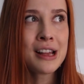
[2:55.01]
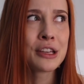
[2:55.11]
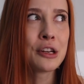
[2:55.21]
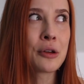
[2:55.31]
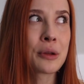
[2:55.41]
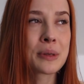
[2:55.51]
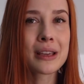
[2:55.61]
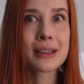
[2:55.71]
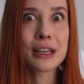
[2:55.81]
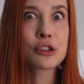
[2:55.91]
You know, there's
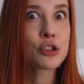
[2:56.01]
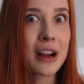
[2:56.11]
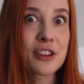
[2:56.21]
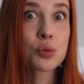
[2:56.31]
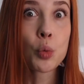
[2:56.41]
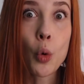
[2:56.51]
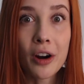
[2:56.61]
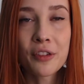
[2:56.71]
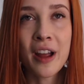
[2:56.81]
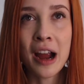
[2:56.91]
things like trench
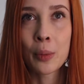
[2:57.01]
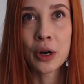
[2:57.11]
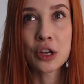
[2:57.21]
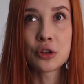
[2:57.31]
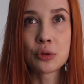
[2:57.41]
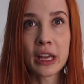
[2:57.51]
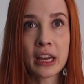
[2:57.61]
warfare where you